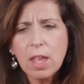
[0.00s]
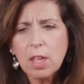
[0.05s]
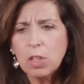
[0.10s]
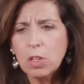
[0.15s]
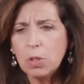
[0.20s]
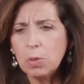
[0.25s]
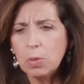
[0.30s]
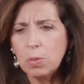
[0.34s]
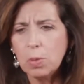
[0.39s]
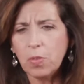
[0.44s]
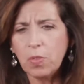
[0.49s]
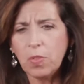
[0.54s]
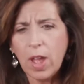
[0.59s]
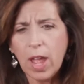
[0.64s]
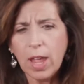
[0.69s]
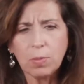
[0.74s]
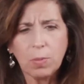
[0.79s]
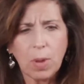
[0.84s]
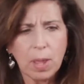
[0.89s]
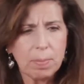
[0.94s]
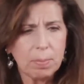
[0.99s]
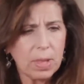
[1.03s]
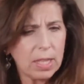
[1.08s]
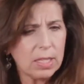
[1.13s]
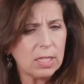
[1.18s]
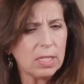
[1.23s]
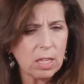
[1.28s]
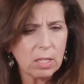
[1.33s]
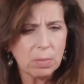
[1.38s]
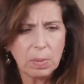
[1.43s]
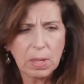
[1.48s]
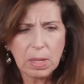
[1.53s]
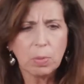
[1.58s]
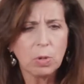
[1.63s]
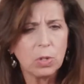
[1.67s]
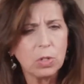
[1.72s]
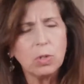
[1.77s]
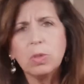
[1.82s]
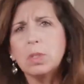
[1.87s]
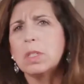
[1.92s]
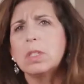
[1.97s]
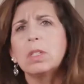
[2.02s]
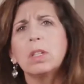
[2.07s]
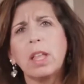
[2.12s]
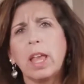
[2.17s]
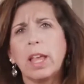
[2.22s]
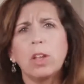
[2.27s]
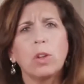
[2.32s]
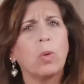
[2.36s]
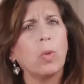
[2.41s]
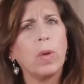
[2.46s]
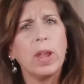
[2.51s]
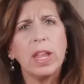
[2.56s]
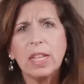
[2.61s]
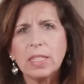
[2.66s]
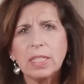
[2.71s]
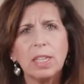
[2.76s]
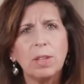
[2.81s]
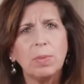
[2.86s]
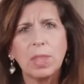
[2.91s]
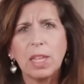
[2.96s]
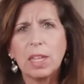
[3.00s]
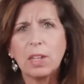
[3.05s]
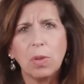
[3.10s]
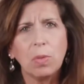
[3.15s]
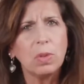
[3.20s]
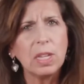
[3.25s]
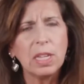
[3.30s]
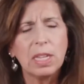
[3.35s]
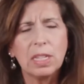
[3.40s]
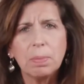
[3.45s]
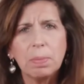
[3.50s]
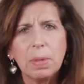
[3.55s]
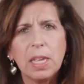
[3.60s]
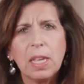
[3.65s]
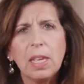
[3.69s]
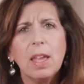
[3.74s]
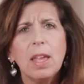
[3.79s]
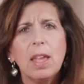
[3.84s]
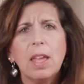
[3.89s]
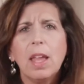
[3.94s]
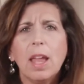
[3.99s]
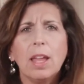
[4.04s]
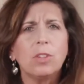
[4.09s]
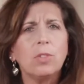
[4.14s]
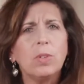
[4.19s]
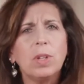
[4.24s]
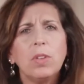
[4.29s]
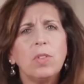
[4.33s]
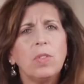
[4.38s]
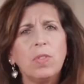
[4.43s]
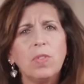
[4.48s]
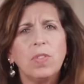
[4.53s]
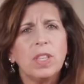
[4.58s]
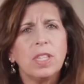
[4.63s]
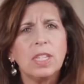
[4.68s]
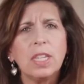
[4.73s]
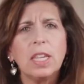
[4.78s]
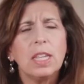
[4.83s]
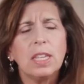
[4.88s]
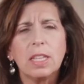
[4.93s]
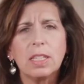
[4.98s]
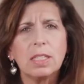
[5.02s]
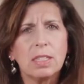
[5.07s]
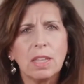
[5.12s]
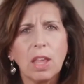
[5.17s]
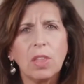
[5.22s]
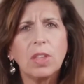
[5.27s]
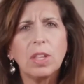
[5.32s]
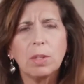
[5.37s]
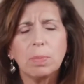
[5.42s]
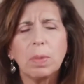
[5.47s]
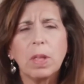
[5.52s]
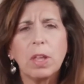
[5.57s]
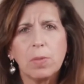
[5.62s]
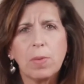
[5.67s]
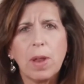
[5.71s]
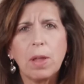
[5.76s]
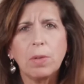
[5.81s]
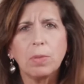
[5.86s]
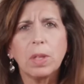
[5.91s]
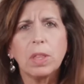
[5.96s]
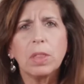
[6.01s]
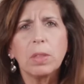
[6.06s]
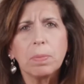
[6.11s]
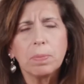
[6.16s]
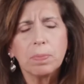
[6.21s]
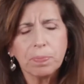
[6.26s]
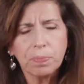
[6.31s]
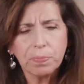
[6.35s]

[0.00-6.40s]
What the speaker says: You will find white blood cells being produced like crazy when they don't need to be. Adrenal fatigue is nothing to play around with.